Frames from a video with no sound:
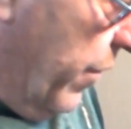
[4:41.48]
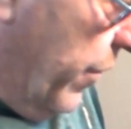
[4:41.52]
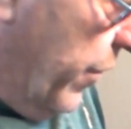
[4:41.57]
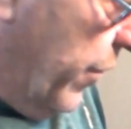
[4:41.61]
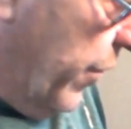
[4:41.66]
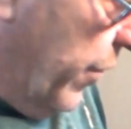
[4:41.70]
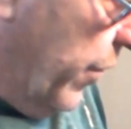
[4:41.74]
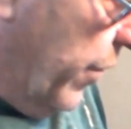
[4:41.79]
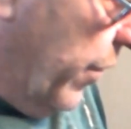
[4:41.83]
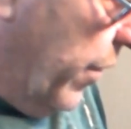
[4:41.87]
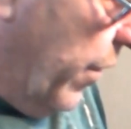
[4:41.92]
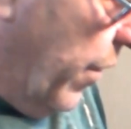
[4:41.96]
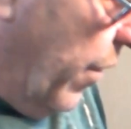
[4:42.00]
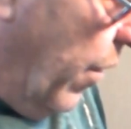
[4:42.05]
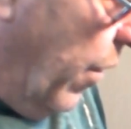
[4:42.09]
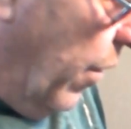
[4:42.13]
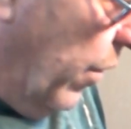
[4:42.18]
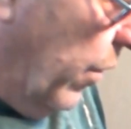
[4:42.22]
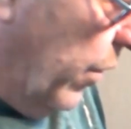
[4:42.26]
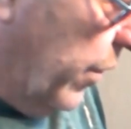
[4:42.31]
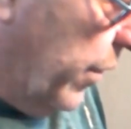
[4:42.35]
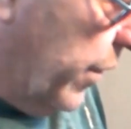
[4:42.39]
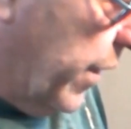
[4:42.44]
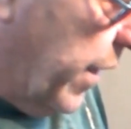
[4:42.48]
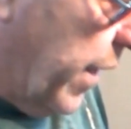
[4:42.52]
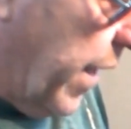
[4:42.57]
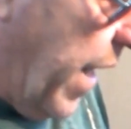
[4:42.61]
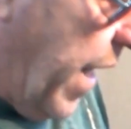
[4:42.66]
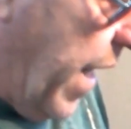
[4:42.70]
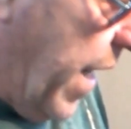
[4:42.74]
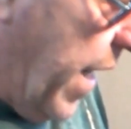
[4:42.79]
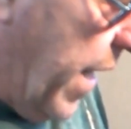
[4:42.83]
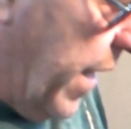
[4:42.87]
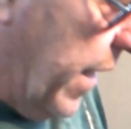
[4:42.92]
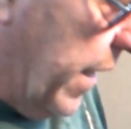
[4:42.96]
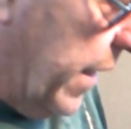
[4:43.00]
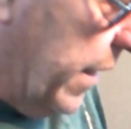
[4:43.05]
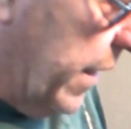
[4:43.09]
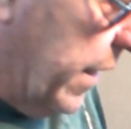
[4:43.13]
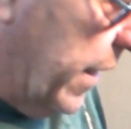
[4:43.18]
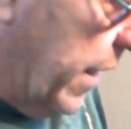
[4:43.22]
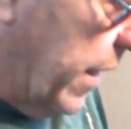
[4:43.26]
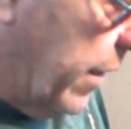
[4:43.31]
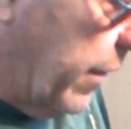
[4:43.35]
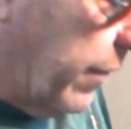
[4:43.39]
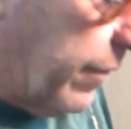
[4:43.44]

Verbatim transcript: through the holes it has that